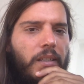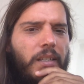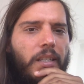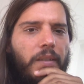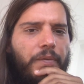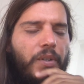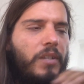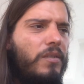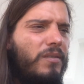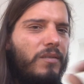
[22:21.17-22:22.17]
the
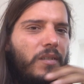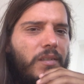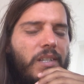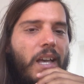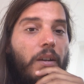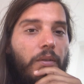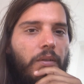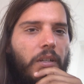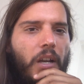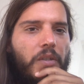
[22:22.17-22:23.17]
frictions, the
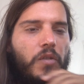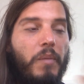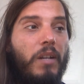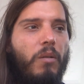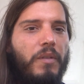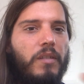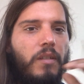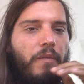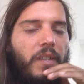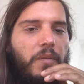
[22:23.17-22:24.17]
shadow, conscious mind, all this
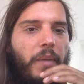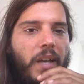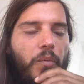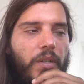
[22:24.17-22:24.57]
stuff that's bad.